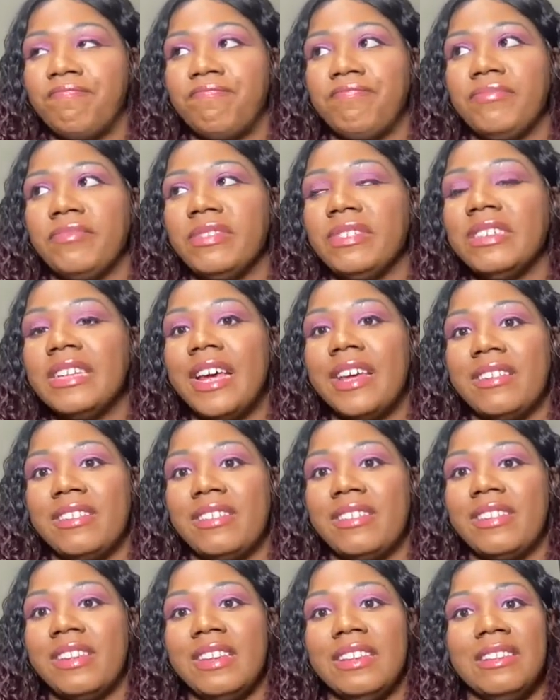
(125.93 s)
less
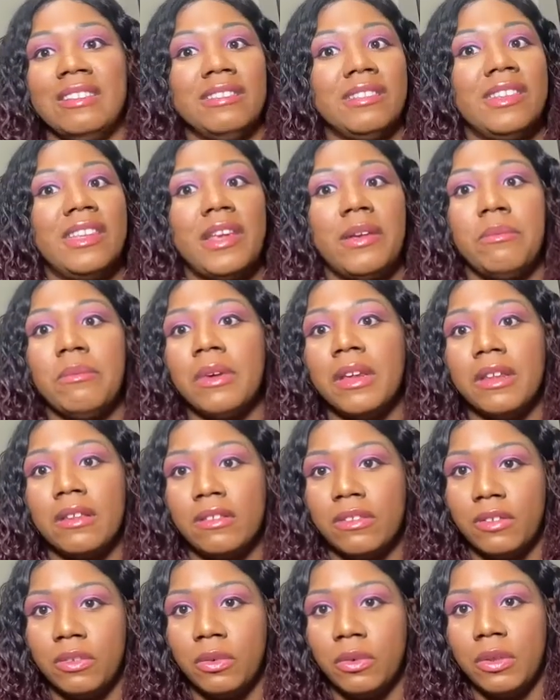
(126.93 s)
than 10 minutes
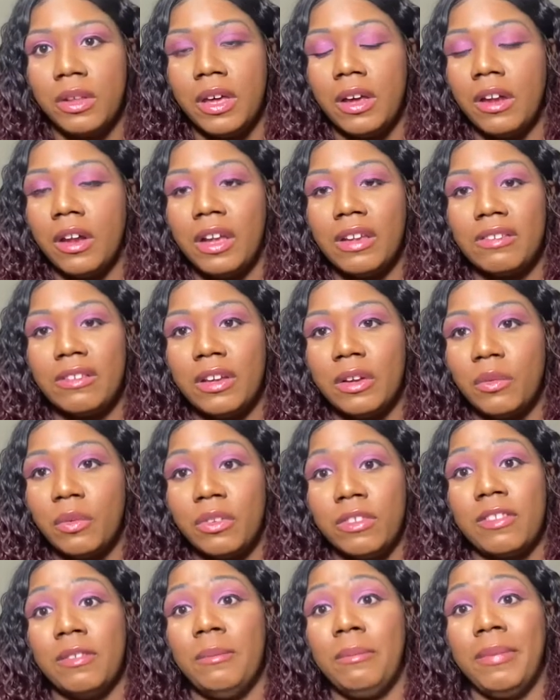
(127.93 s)
to do that. All I took was
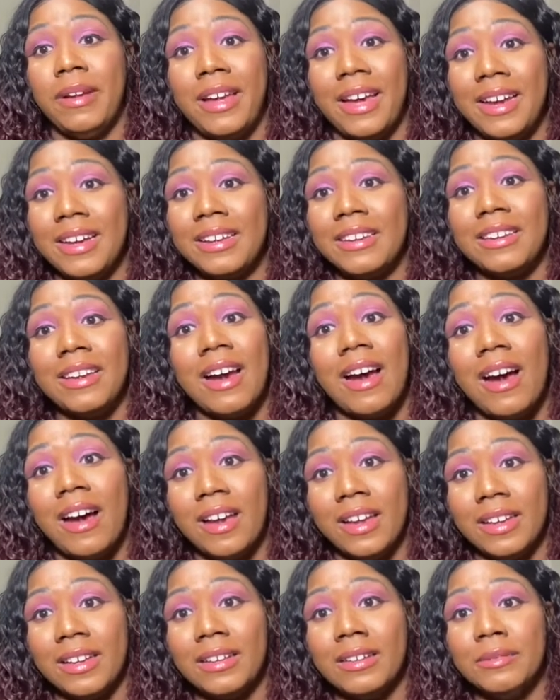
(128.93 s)
some black
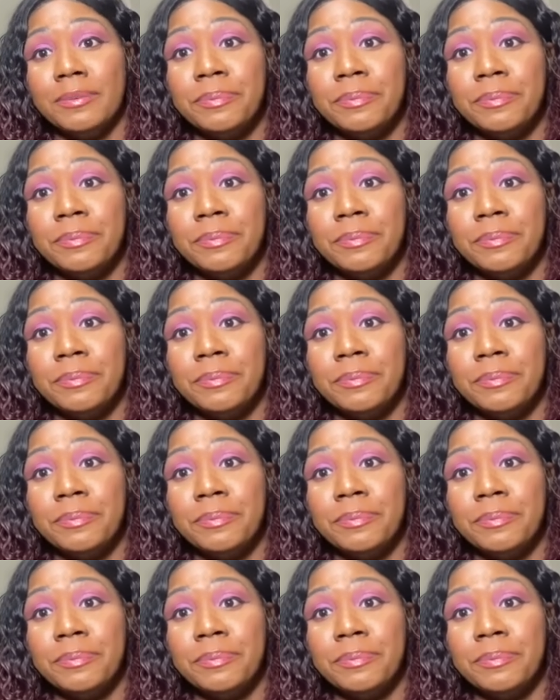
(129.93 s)
dye,